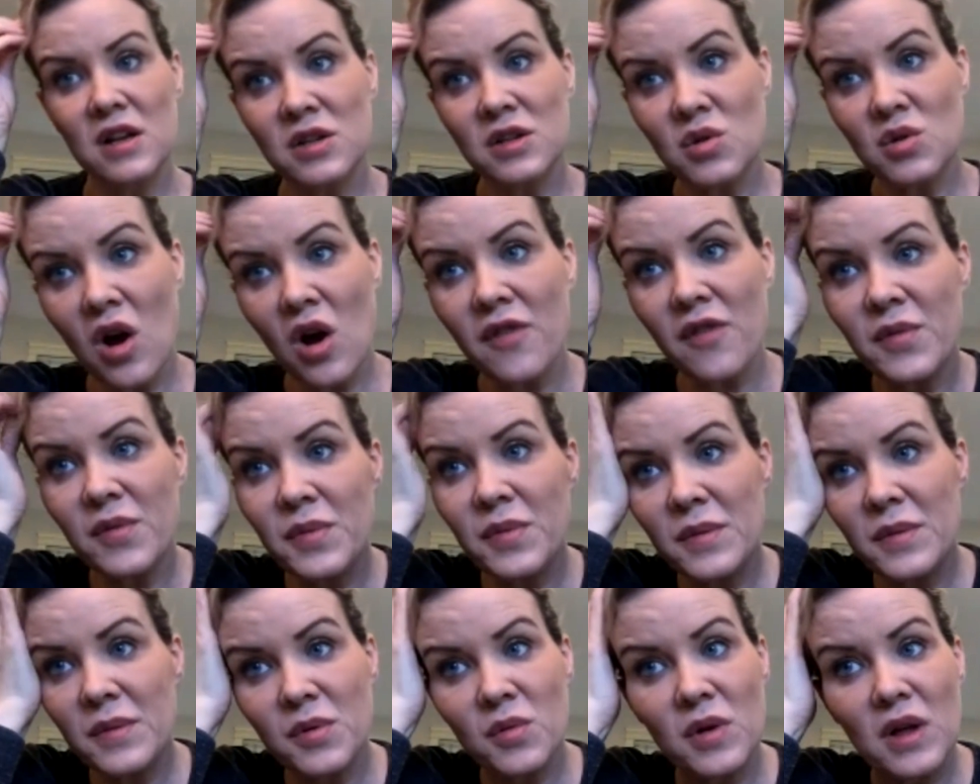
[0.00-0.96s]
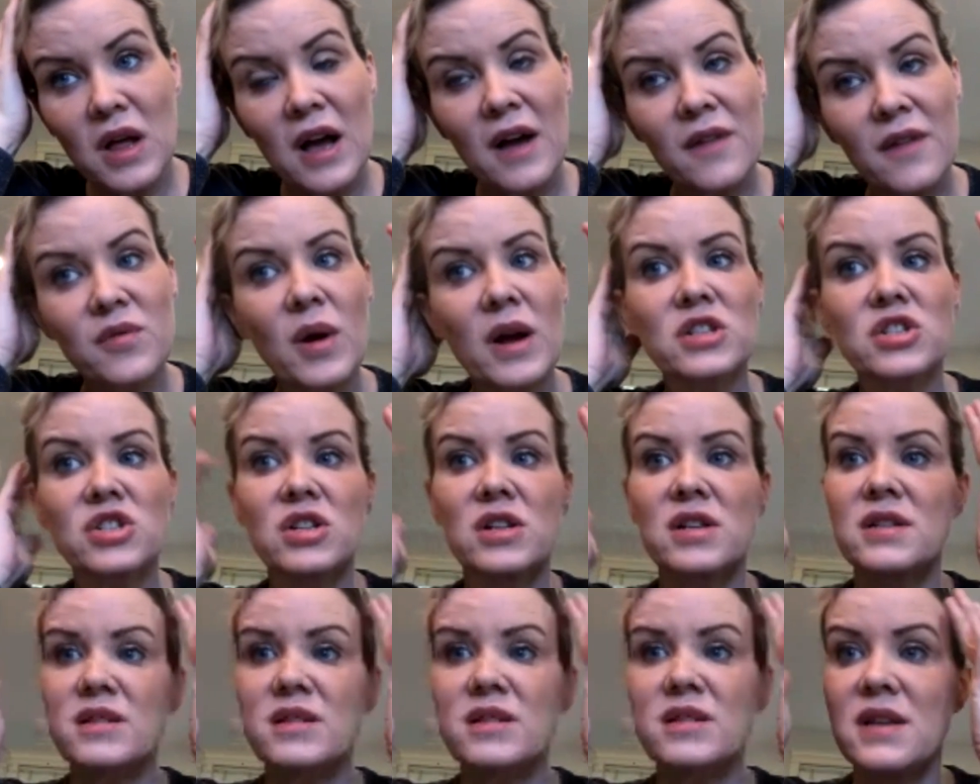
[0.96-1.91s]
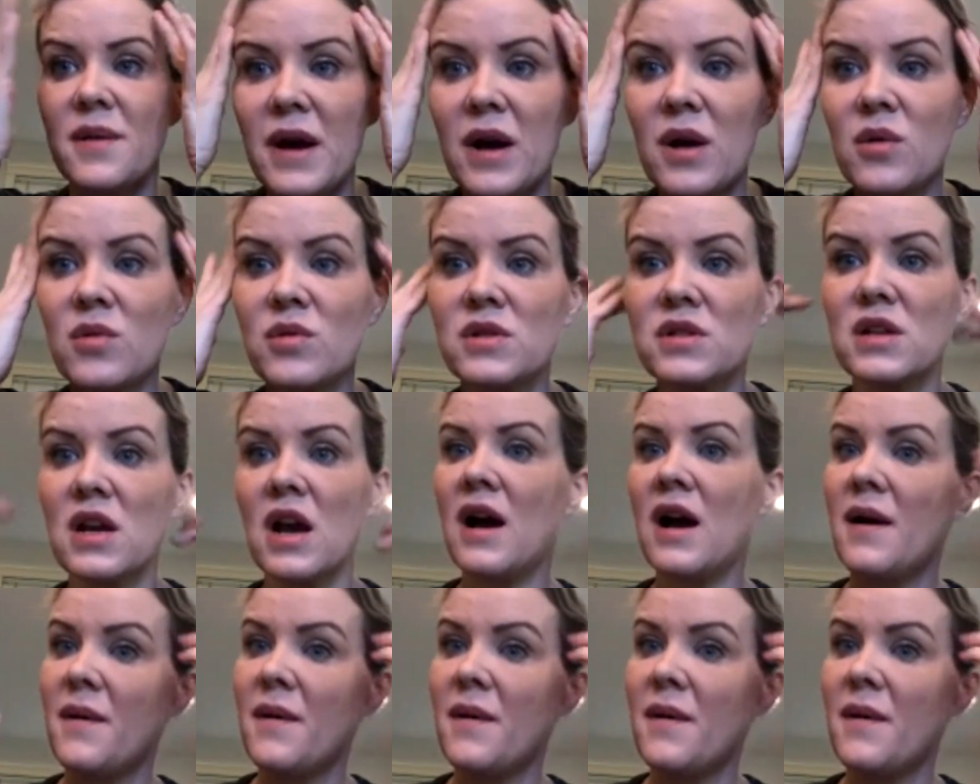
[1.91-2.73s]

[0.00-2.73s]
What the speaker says: So often people will have questions about,